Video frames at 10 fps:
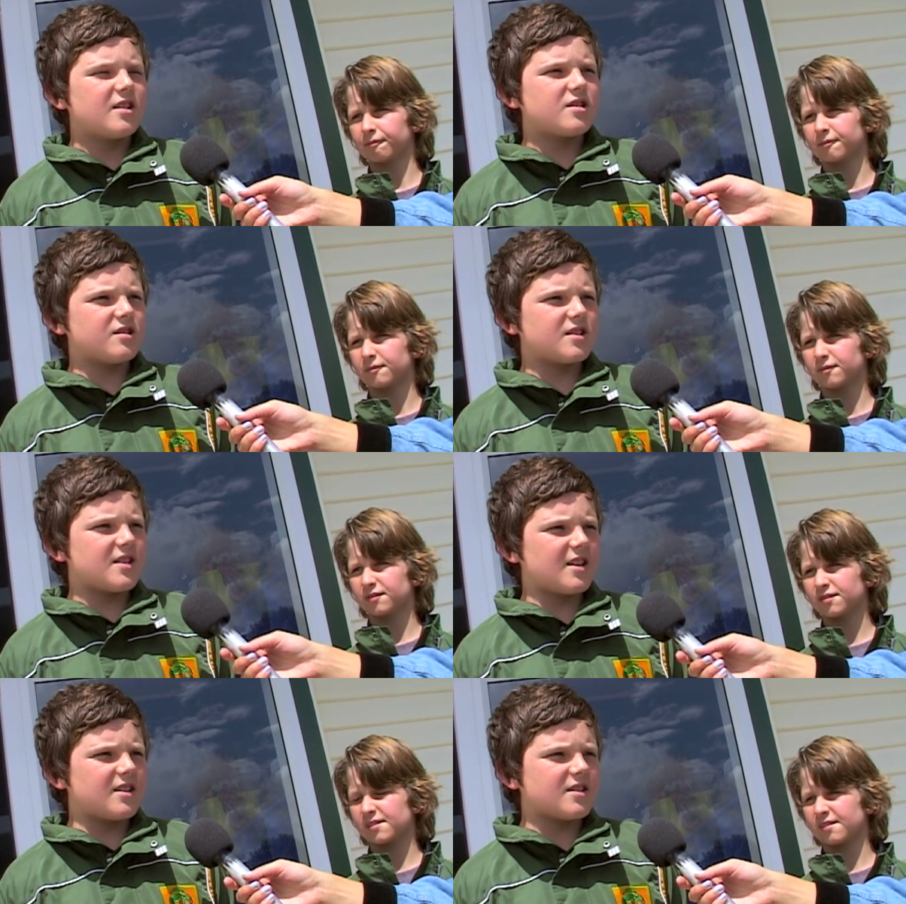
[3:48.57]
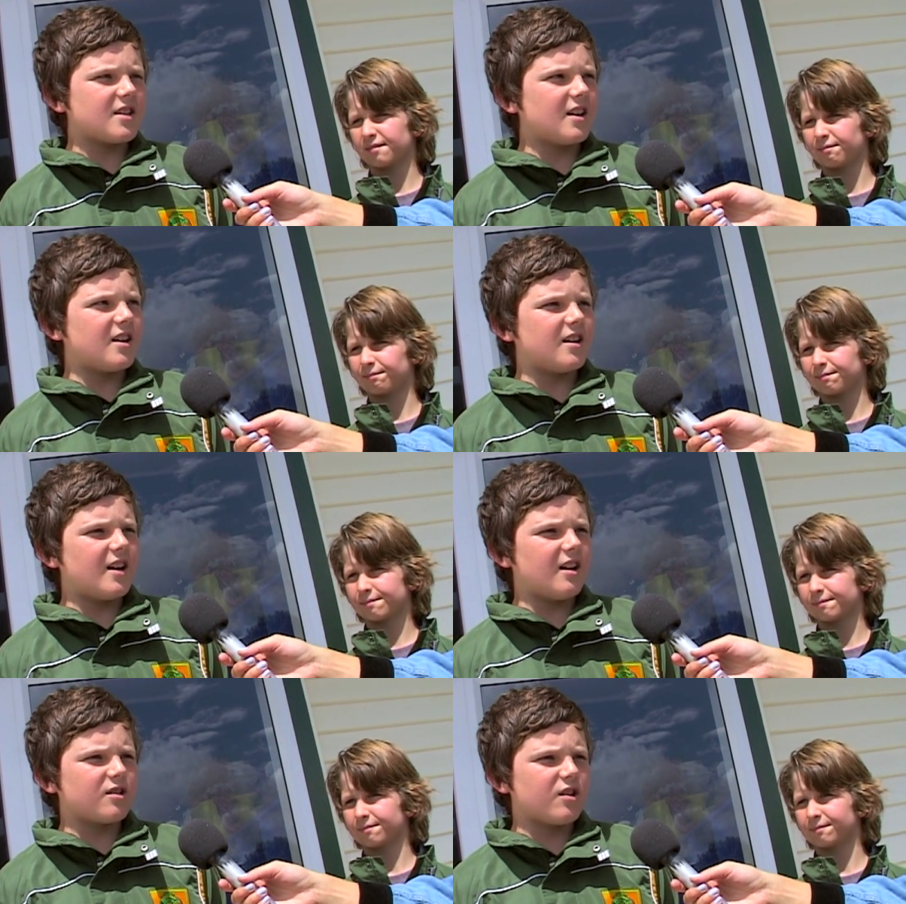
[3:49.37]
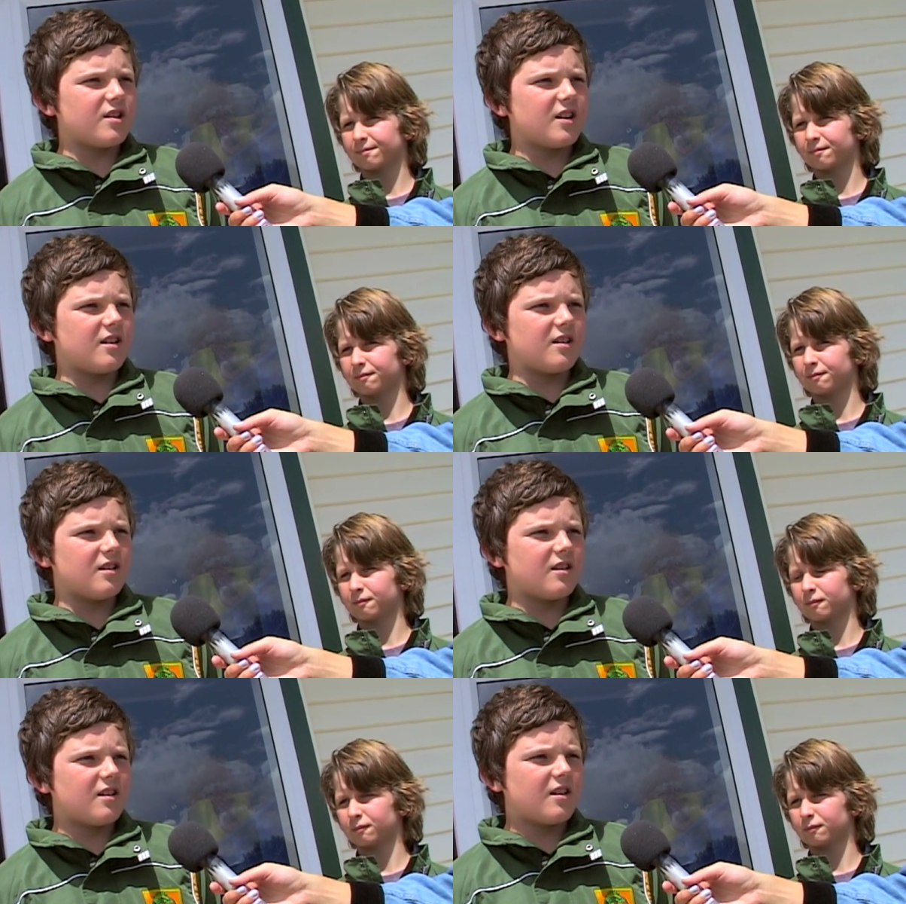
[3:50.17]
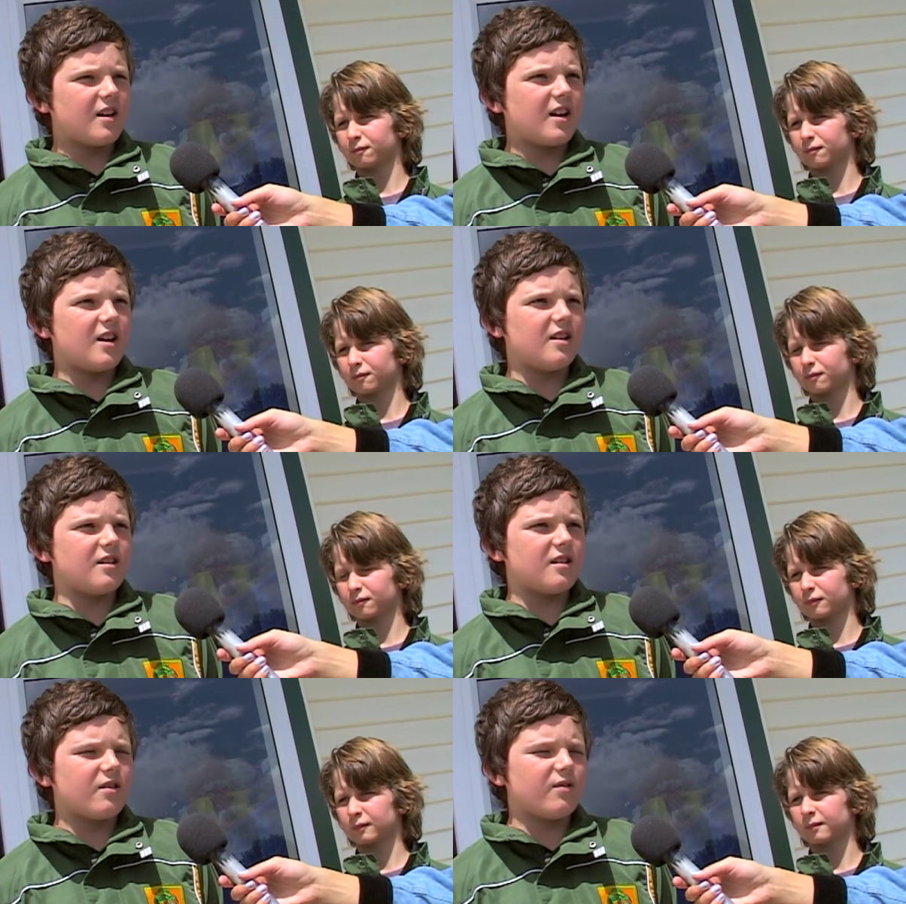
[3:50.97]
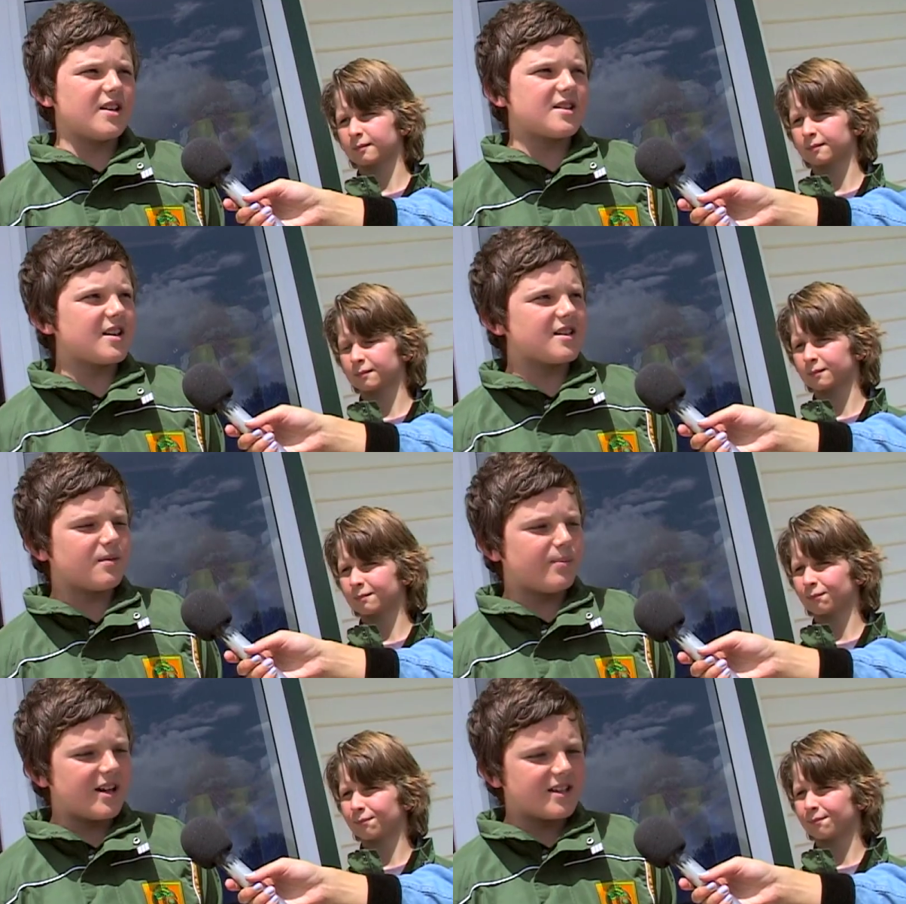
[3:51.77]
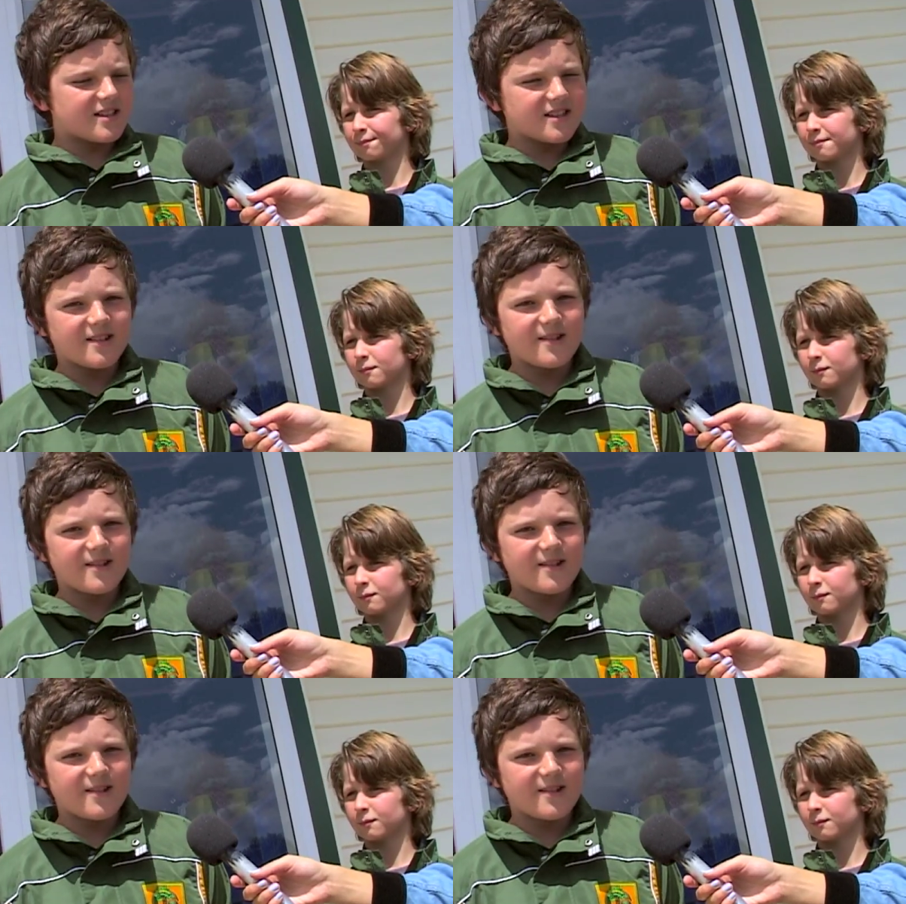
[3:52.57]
Speaker 1: Tuesdays are alto tenor, and Wednesdays are bass.